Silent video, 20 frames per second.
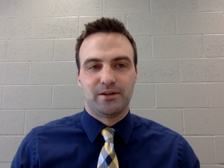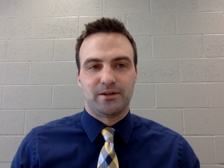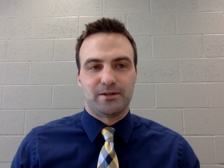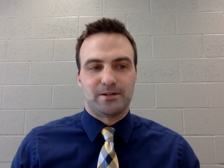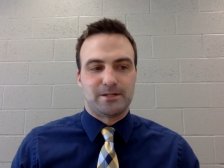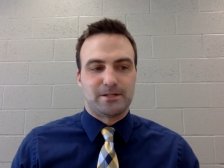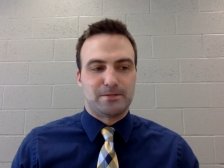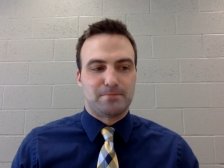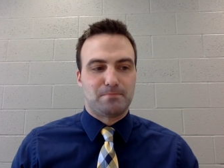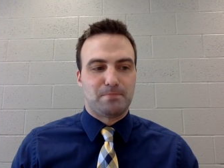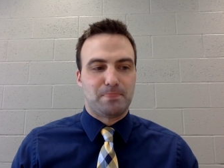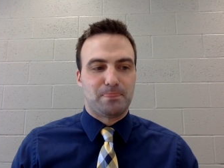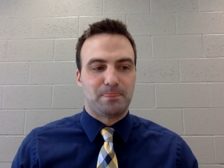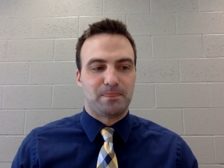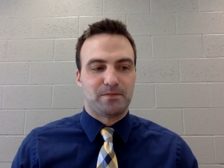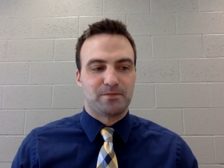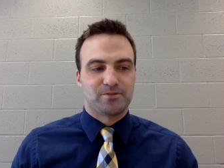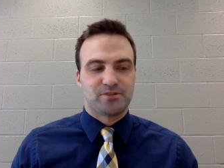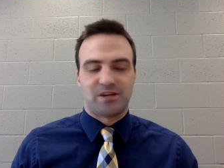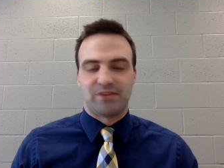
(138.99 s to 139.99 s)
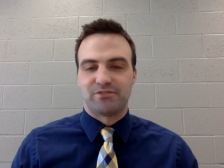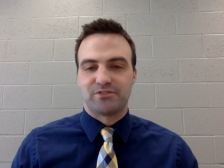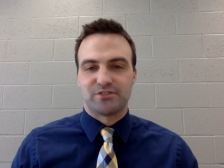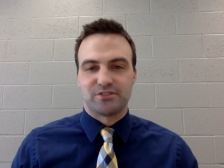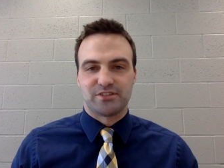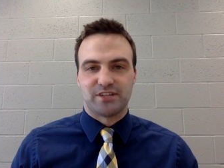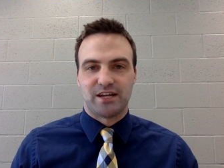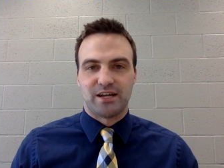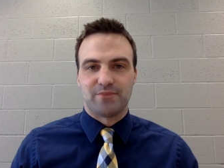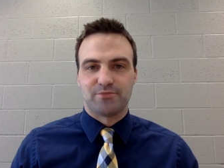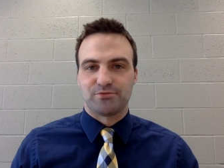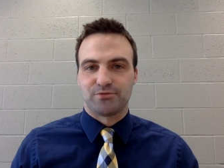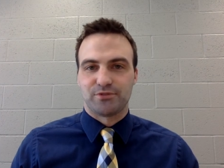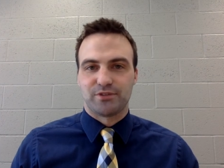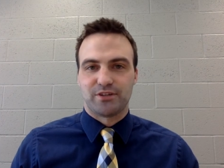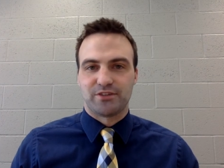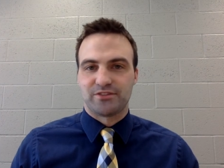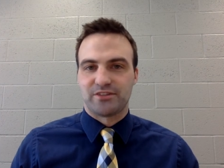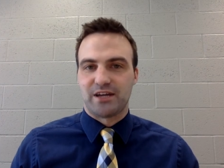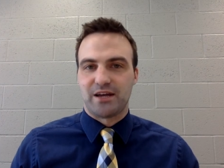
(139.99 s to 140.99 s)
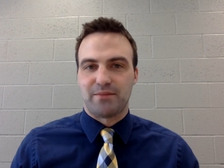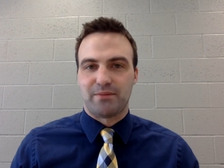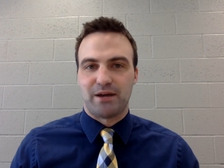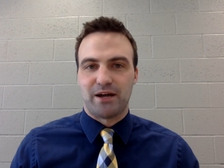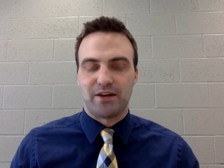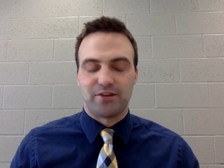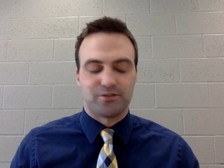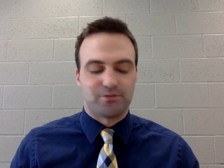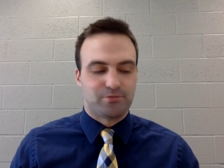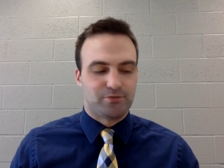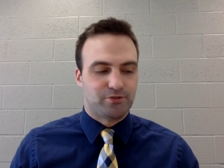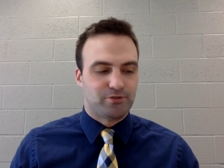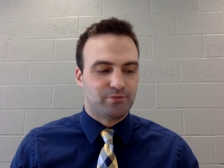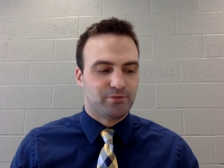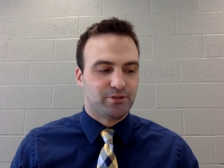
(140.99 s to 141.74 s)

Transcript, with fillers: Um, there's obviously times where that's not possible,